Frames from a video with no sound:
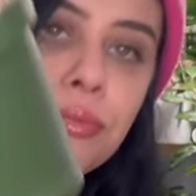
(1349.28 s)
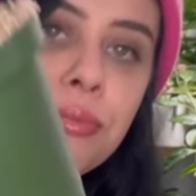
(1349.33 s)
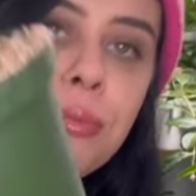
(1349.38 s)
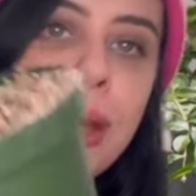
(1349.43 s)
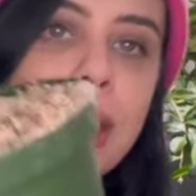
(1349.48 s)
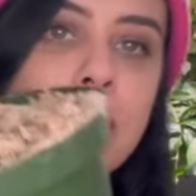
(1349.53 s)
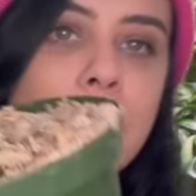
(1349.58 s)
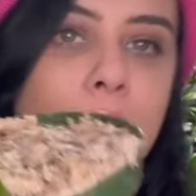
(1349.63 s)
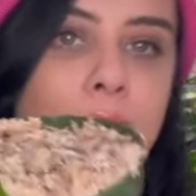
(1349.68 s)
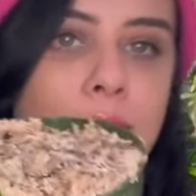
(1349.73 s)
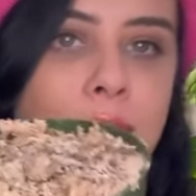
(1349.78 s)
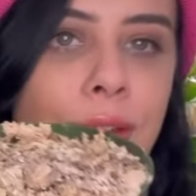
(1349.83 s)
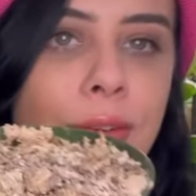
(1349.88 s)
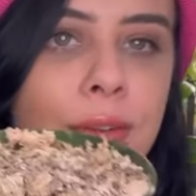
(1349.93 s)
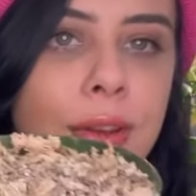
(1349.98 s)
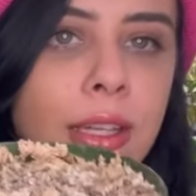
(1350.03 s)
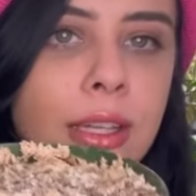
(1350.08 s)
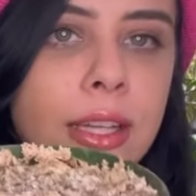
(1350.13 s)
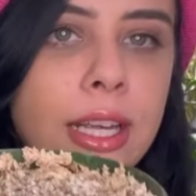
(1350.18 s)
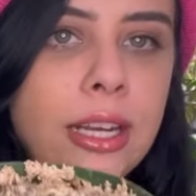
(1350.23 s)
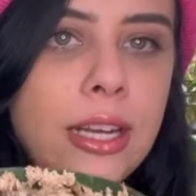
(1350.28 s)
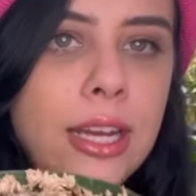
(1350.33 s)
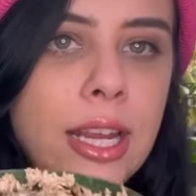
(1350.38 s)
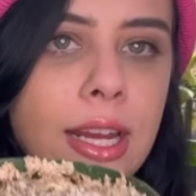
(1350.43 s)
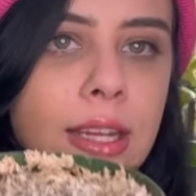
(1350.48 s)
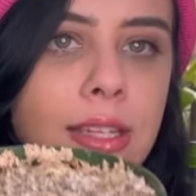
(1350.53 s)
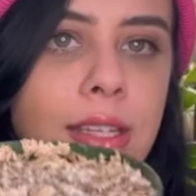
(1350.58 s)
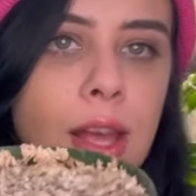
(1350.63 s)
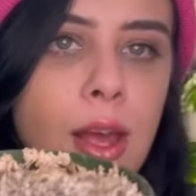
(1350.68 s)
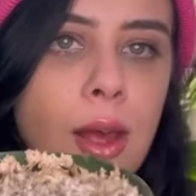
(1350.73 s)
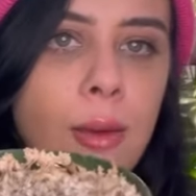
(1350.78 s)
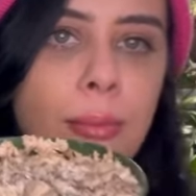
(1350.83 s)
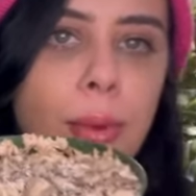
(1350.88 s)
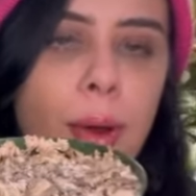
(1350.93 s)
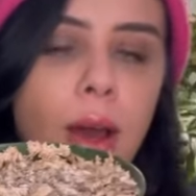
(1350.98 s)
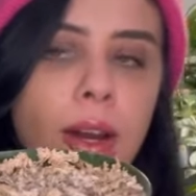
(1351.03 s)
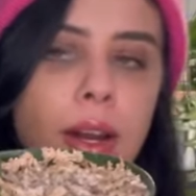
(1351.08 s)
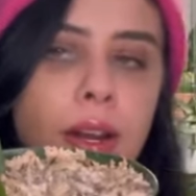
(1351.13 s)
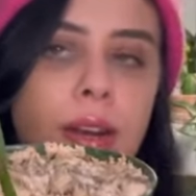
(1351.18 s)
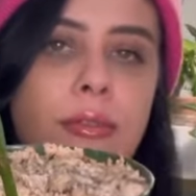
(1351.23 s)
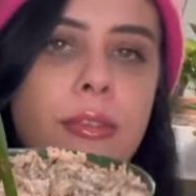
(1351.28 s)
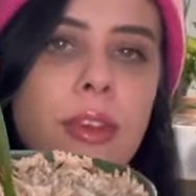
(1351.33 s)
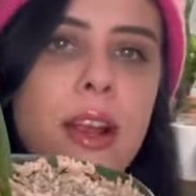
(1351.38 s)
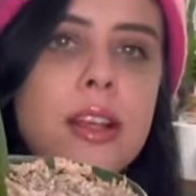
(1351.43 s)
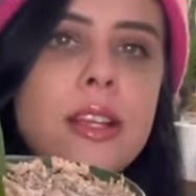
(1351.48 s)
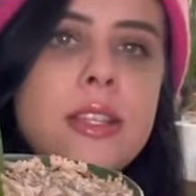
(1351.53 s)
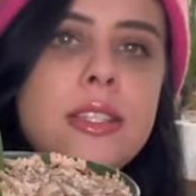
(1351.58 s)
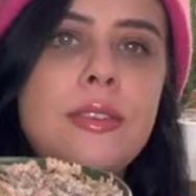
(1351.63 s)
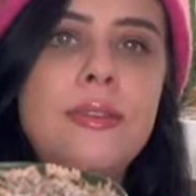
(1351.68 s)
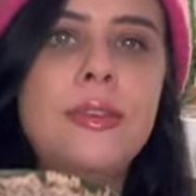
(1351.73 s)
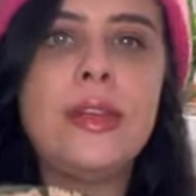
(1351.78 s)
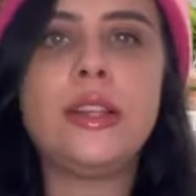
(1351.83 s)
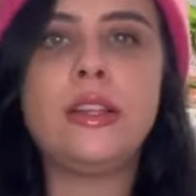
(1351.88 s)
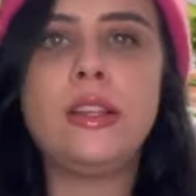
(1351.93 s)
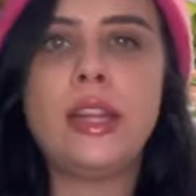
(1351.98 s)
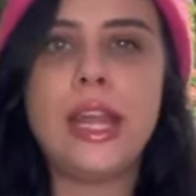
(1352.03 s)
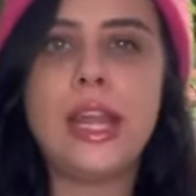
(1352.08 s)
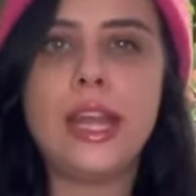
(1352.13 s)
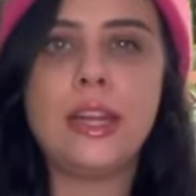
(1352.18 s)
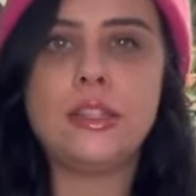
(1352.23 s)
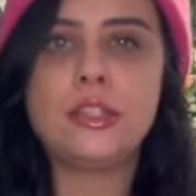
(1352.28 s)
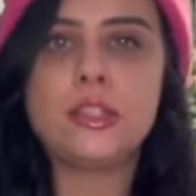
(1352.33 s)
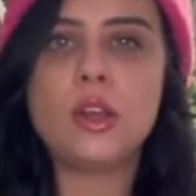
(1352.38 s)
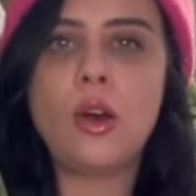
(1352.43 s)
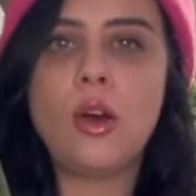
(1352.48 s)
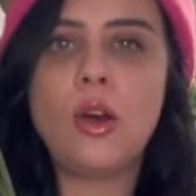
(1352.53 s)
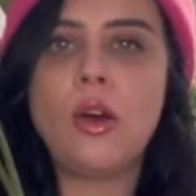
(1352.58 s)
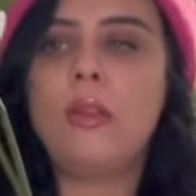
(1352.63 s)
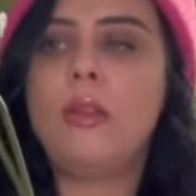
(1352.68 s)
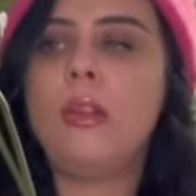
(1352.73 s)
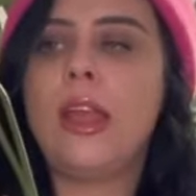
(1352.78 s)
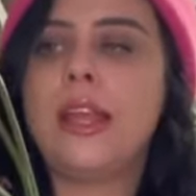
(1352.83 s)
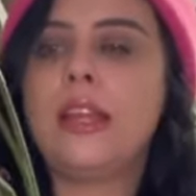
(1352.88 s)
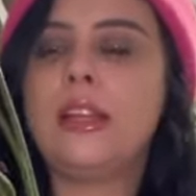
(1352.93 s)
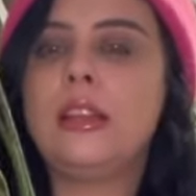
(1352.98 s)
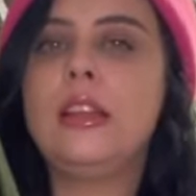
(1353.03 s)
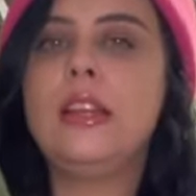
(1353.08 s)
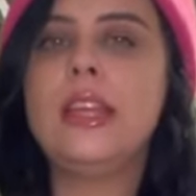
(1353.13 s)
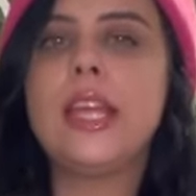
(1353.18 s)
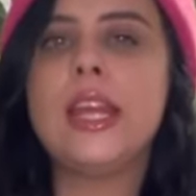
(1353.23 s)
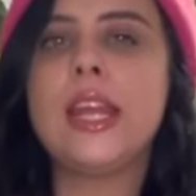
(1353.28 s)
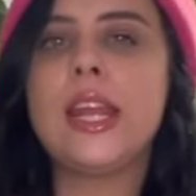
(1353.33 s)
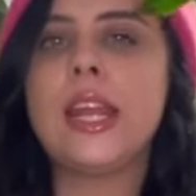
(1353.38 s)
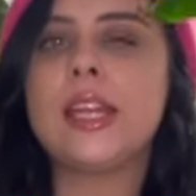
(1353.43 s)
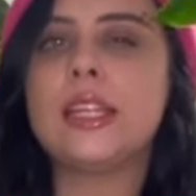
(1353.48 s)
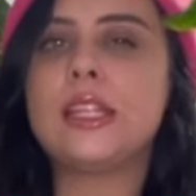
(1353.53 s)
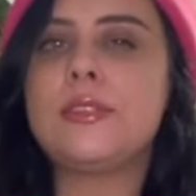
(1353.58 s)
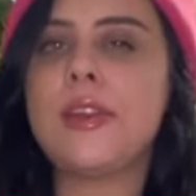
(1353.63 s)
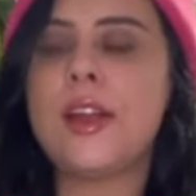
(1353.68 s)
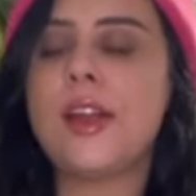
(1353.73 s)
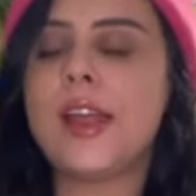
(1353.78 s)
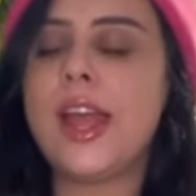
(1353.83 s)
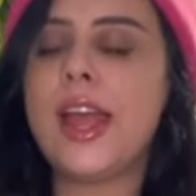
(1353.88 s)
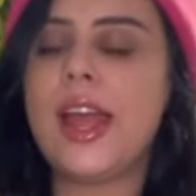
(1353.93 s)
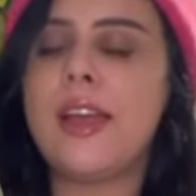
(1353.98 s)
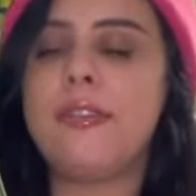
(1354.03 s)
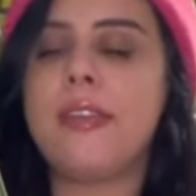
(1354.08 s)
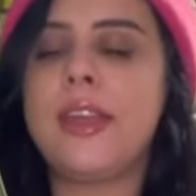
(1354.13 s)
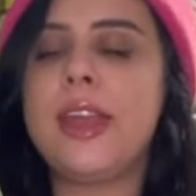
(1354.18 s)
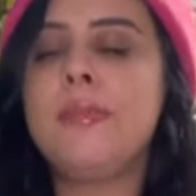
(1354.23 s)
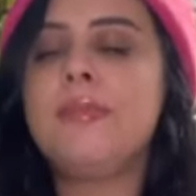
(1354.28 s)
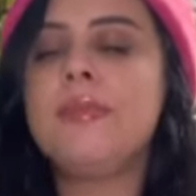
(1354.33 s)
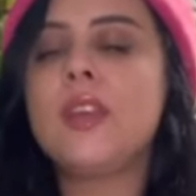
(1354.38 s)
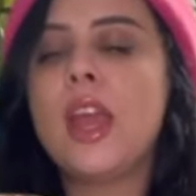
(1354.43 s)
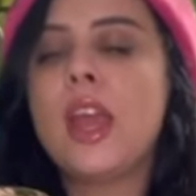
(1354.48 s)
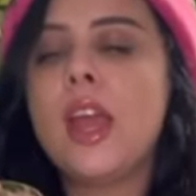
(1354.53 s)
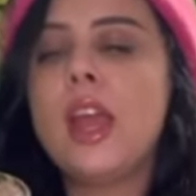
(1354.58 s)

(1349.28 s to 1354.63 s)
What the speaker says: But it definitely needs up potted very severely, and it's all like leaning. It's very heavy.